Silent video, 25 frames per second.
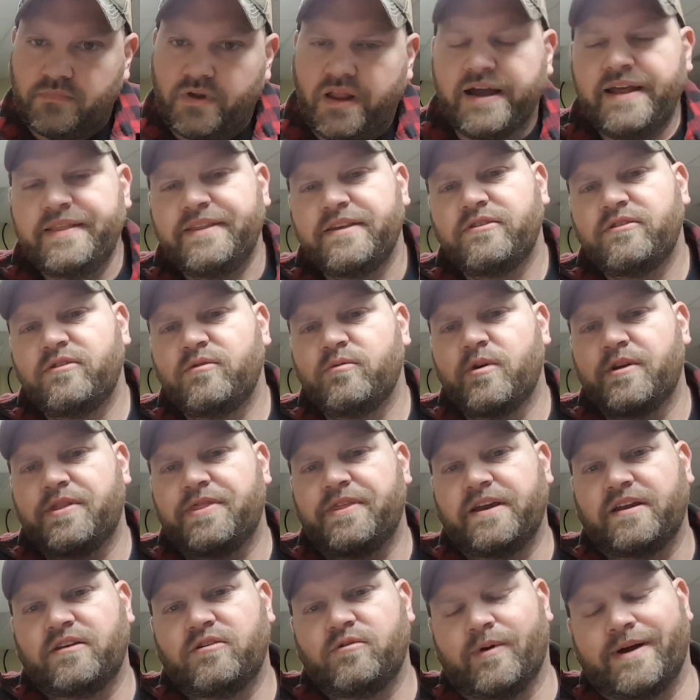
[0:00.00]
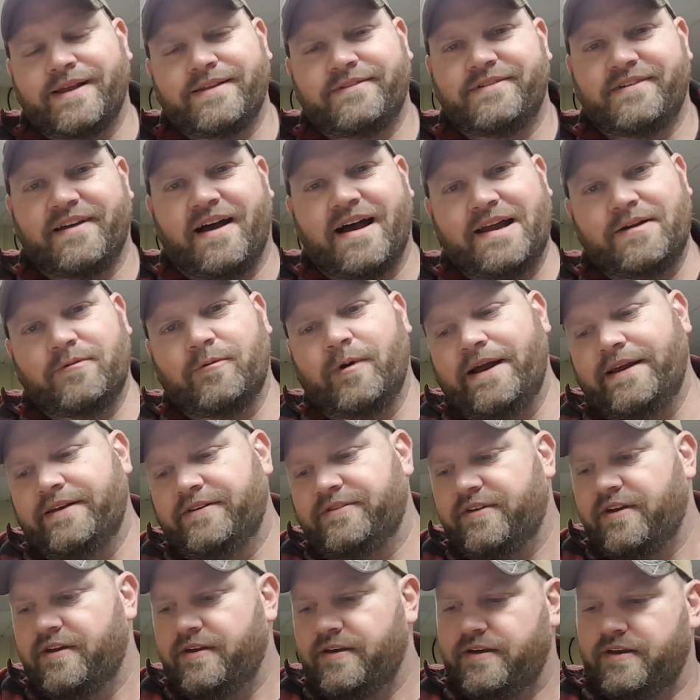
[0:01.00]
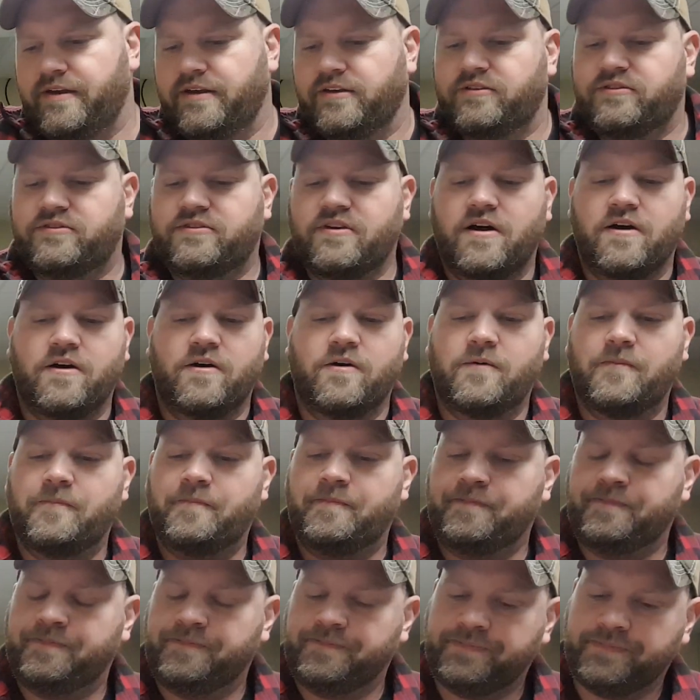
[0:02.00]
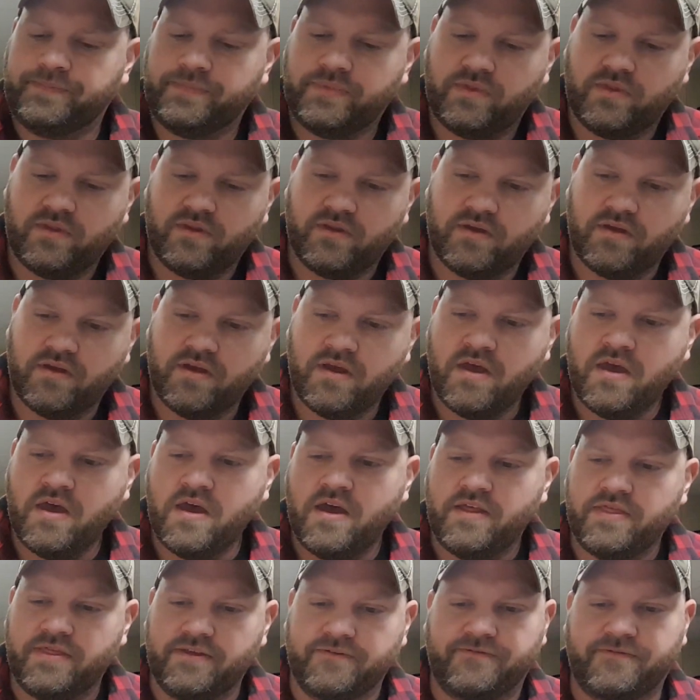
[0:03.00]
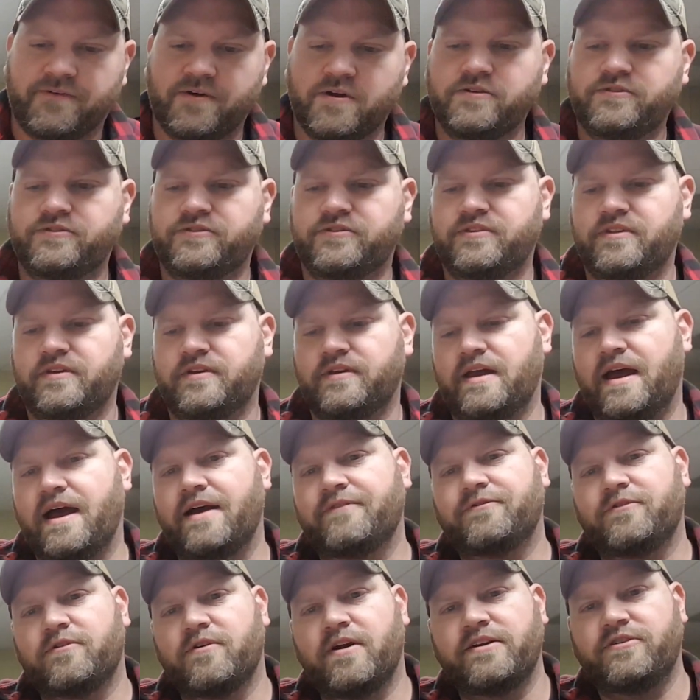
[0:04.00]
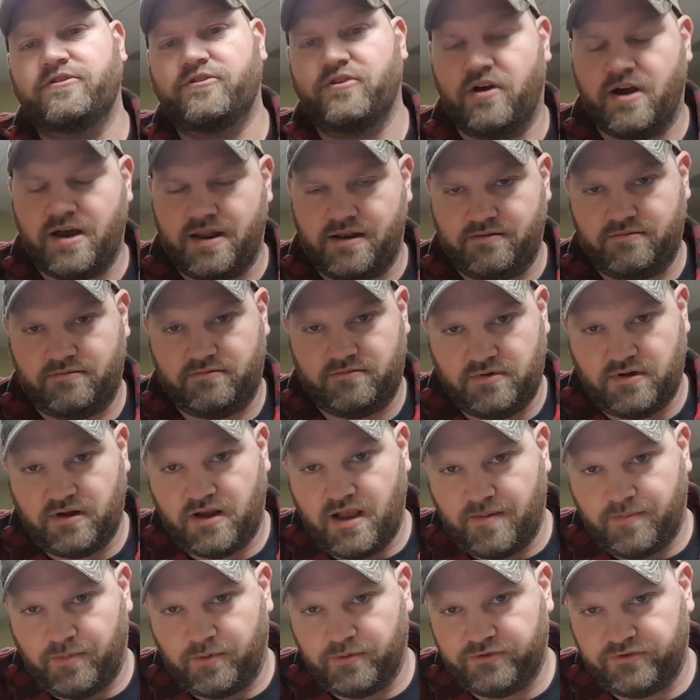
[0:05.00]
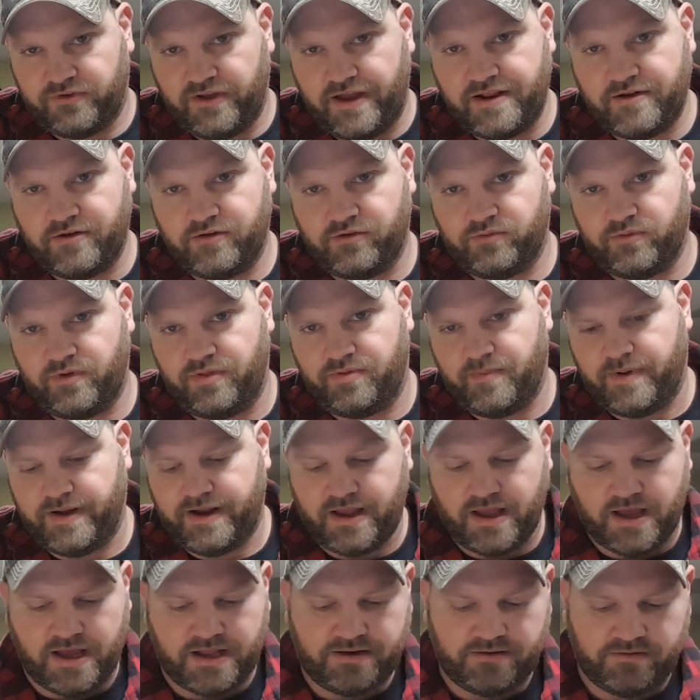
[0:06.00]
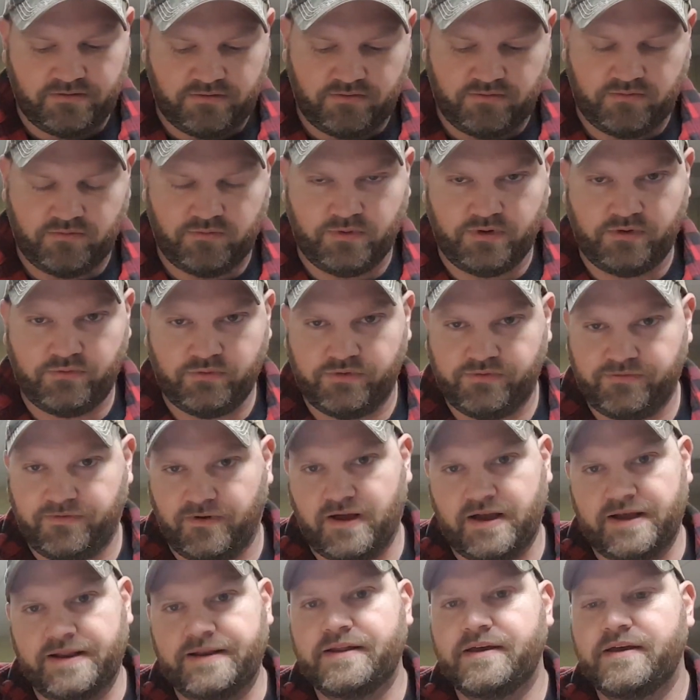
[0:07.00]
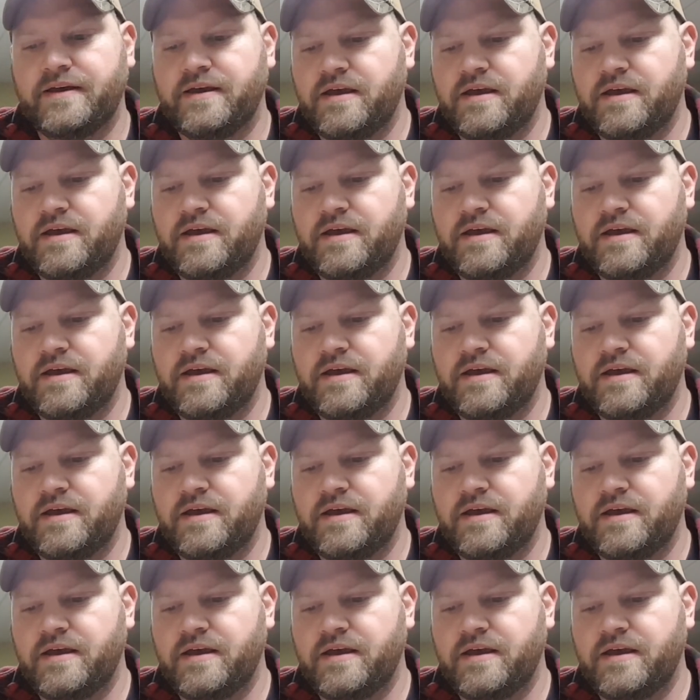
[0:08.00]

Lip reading: And this is where things went sideways. So the first, after I shot a couple sighters with my gun, which was fine,